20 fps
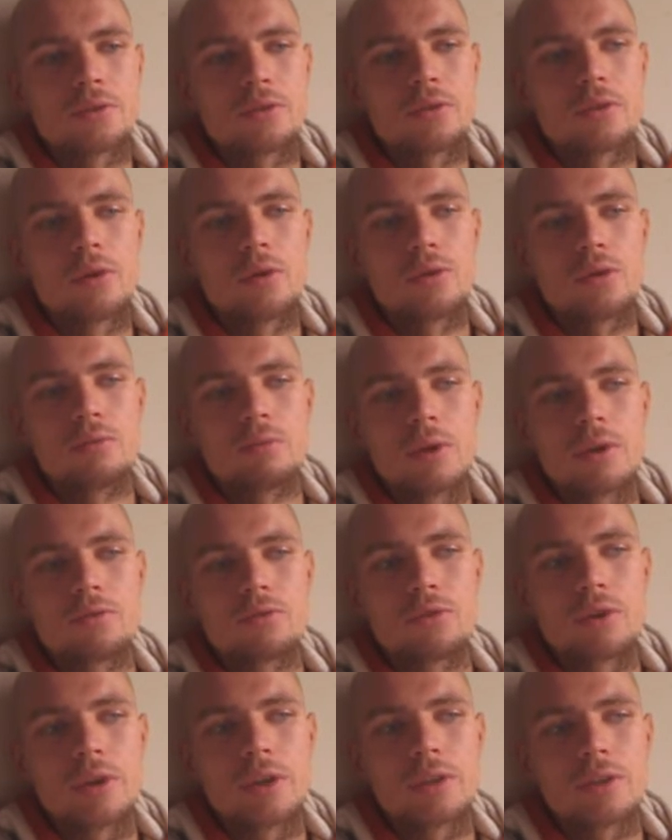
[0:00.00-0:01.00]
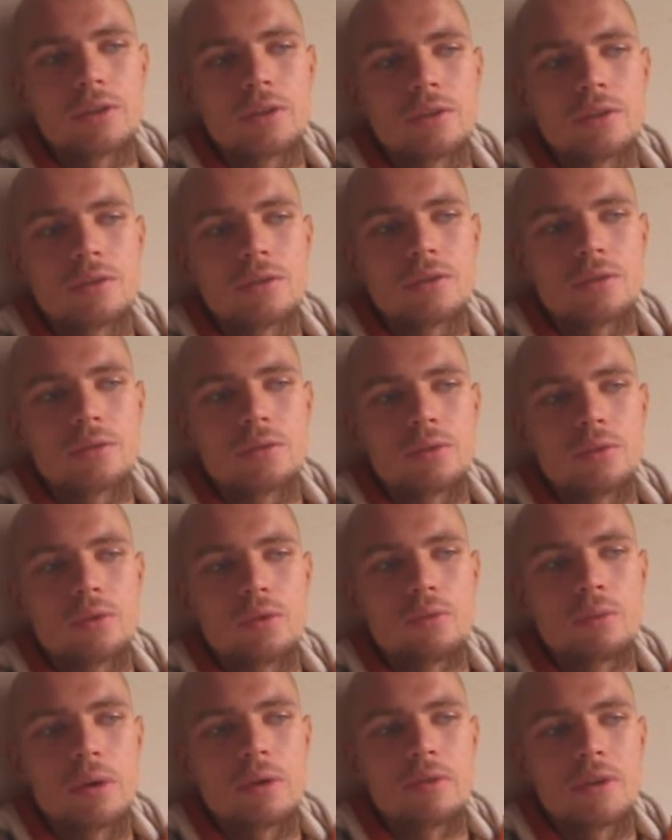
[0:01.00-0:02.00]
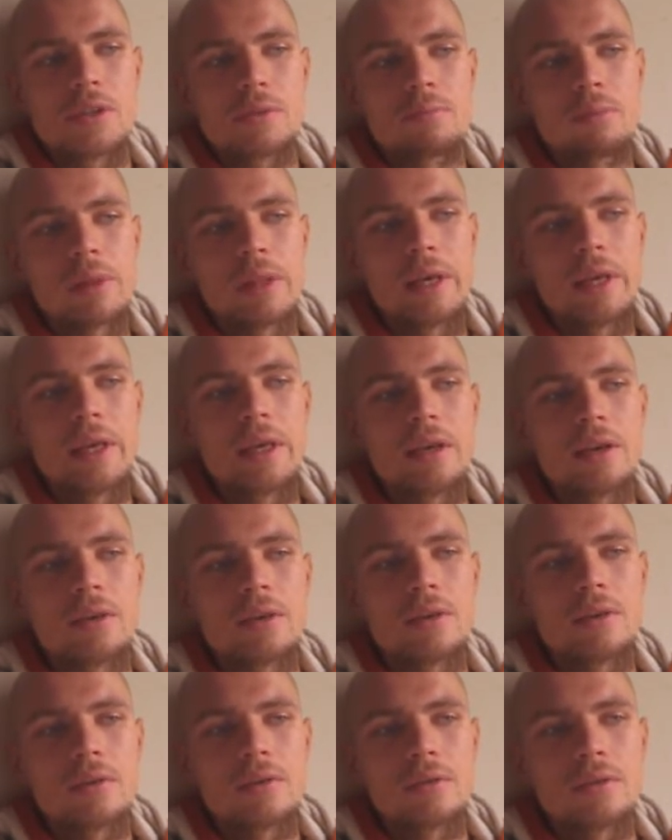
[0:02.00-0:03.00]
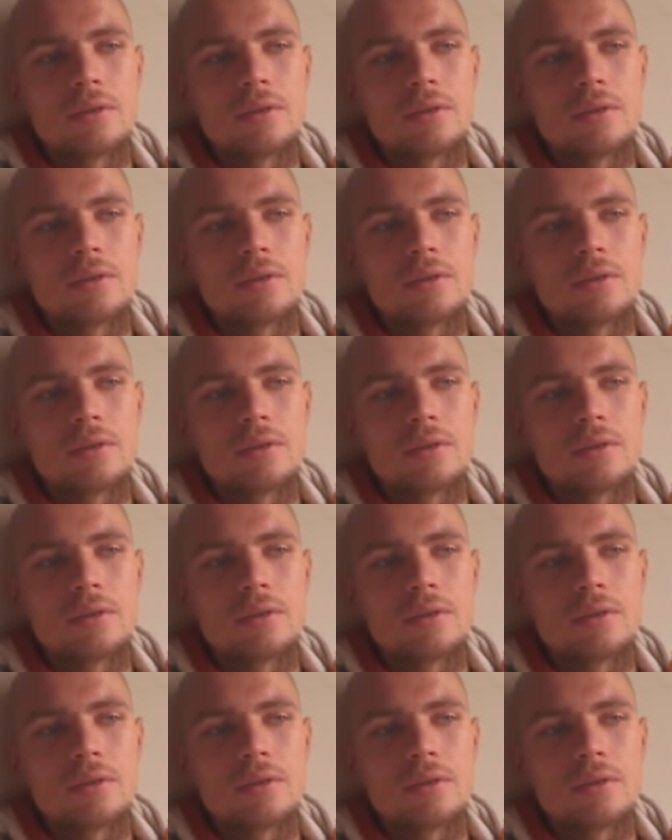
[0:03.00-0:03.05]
to go to my friend with whom I was playing,